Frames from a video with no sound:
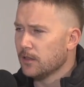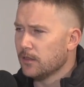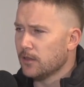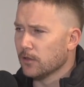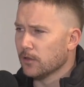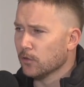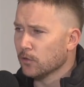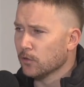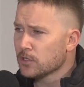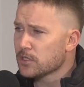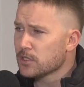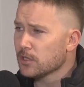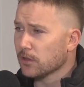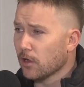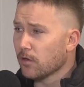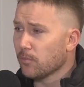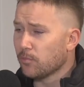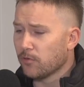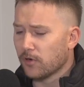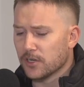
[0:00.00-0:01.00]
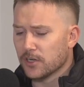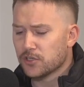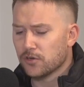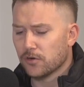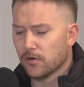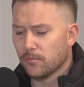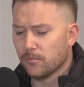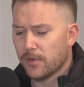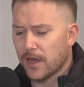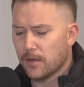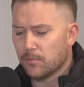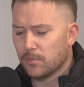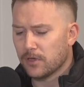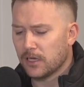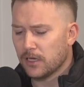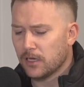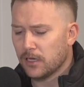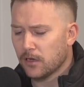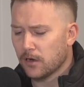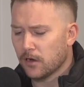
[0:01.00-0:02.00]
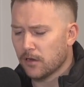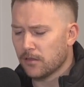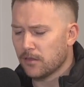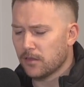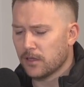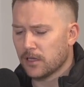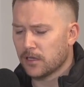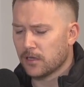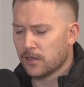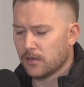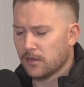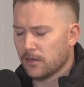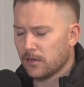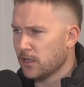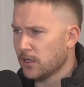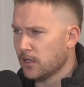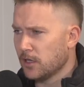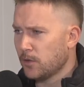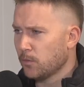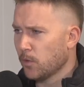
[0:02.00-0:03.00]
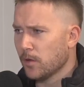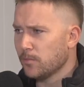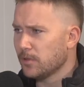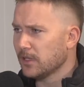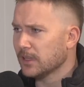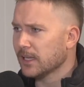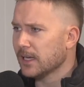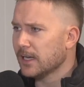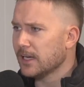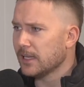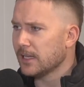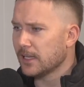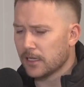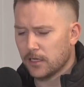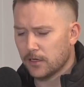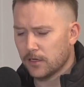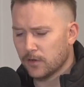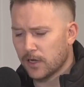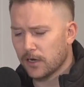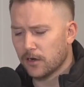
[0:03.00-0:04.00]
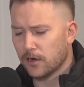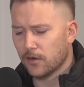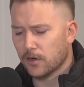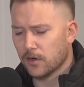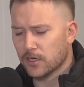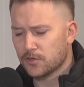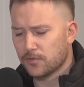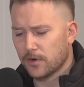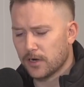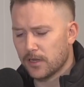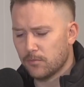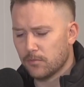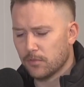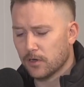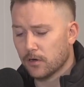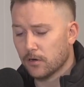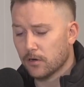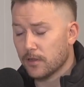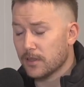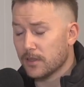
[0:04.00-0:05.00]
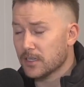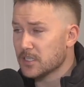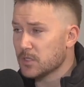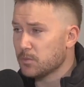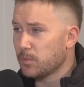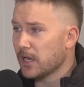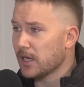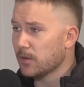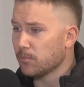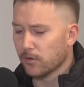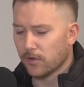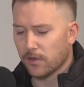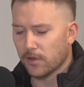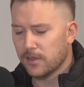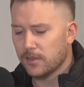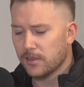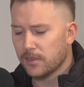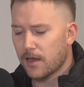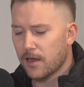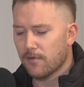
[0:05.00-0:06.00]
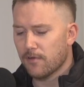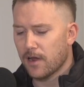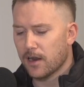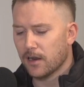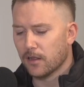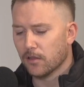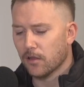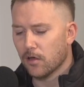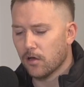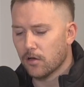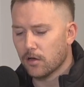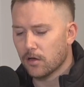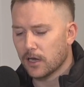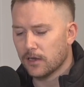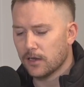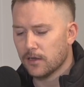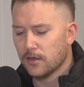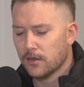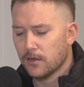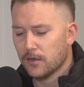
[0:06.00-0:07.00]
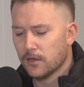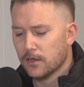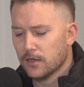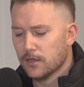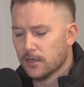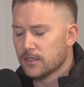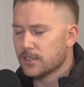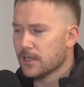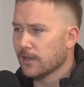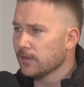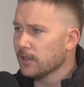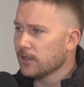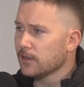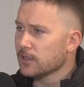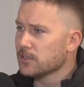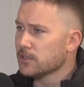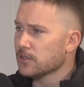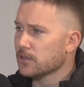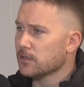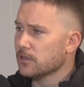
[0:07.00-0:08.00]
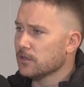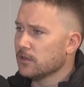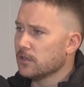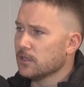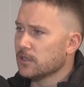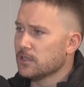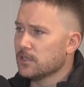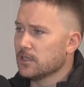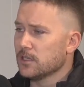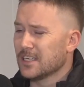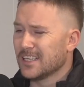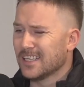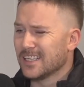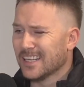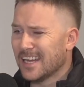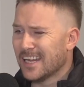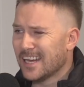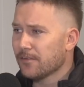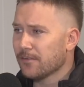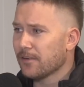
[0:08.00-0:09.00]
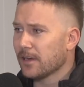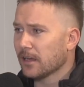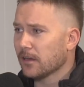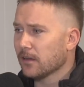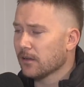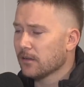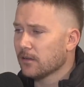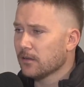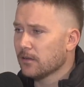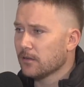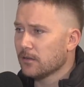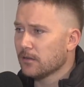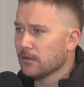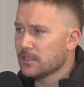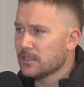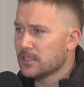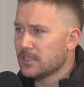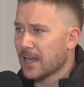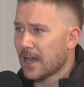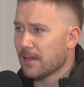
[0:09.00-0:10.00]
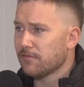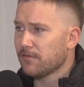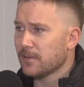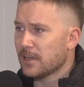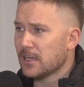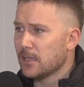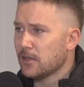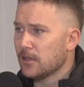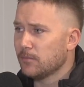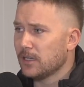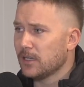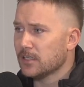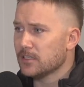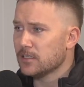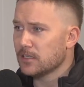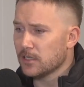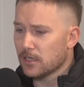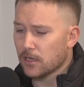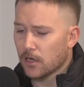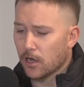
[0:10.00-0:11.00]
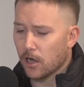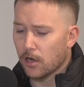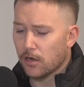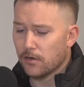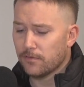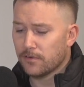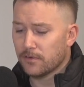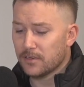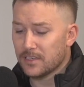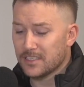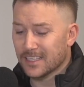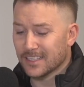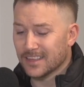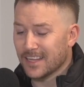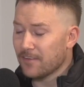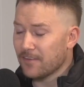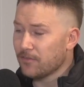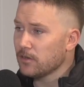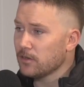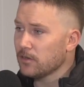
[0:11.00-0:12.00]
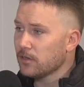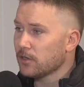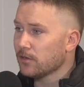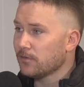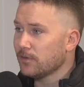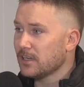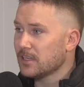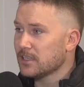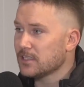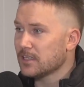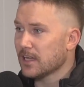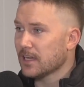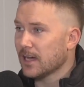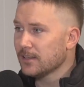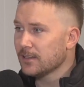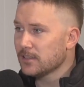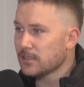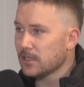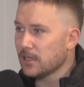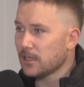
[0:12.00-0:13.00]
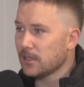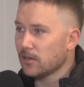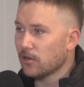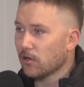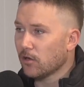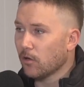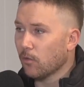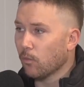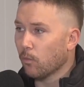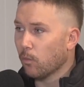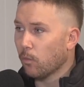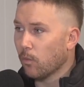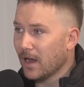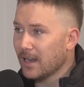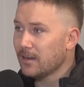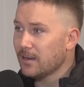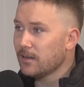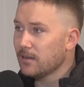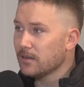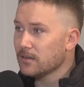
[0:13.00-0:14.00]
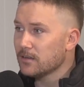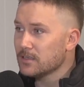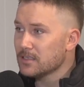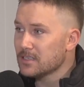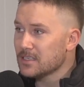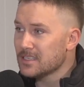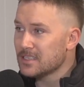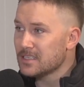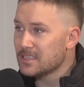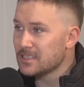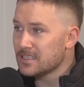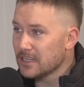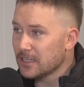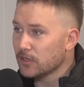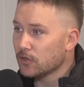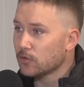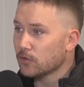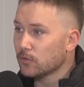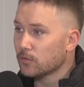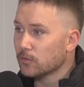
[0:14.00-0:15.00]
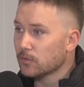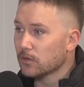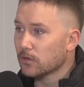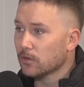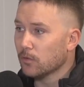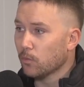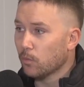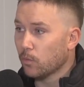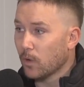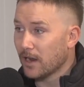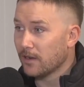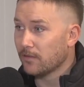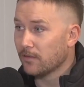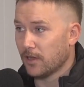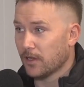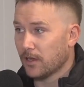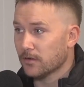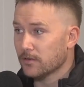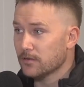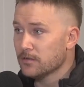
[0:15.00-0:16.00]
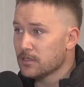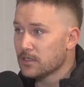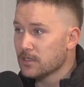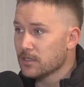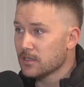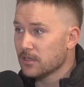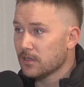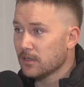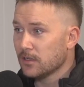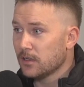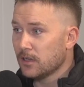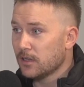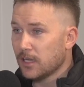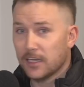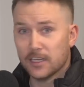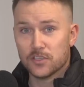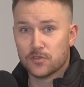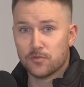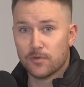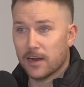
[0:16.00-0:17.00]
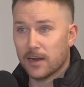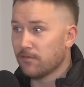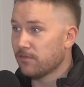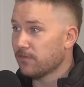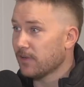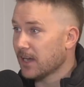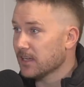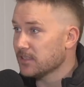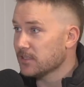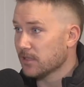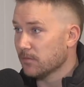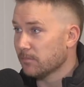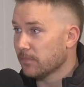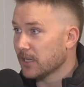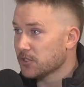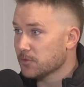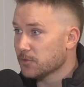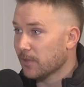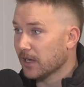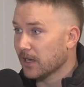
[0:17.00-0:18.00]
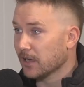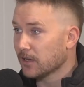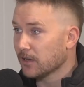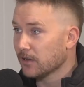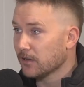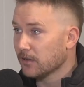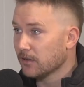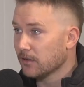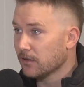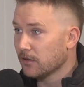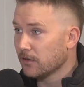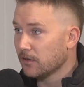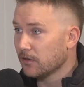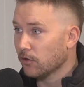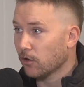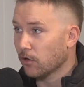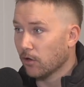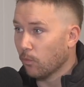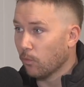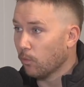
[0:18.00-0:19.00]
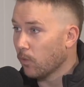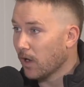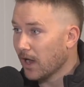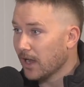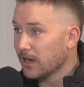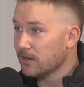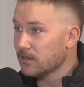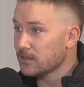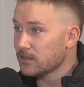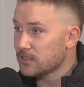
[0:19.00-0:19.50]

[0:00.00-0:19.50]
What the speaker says: There looks a lot of pressure on paper here. I don't think he won't be leading. He'll get a nice run in behind the speed, but I think run along. And something that's a glaring stat for him is over his 11 career starts, in not one single one of those, he has run faster than benchmark. Not one